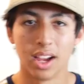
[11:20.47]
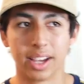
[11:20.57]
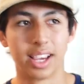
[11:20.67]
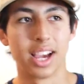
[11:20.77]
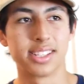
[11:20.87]
All
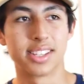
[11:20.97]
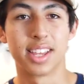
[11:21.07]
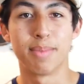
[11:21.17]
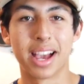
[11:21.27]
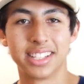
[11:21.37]
right, guys, let's
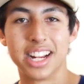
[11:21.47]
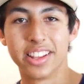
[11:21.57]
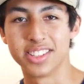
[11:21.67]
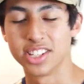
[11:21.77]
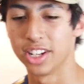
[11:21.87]
head back down
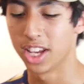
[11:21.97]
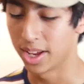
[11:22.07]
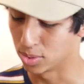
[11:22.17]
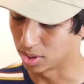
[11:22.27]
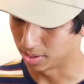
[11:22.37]
to the studio
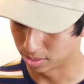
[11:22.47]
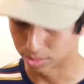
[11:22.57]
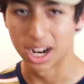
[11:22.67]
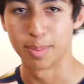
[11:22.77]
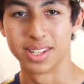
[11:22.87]
and we'll
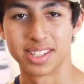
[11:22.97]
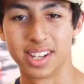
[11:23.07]
wrap this